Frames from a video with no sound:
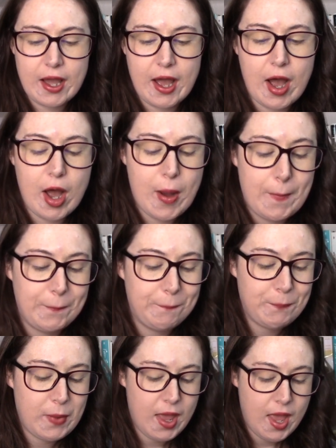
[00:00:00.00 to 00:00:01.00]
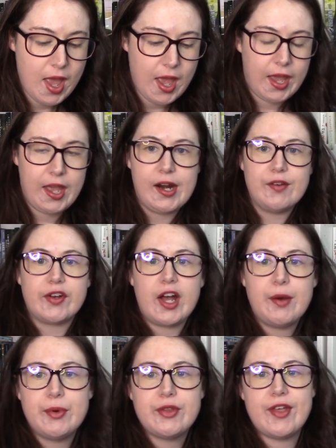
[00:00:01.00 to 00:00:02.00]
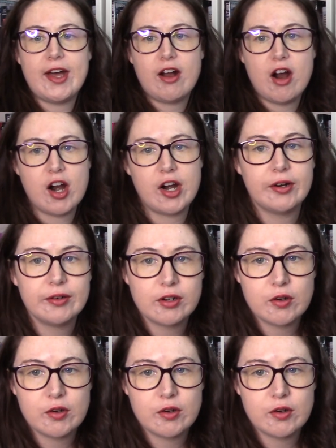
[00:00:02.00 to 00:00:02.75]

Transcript: Um, and I have a couple that are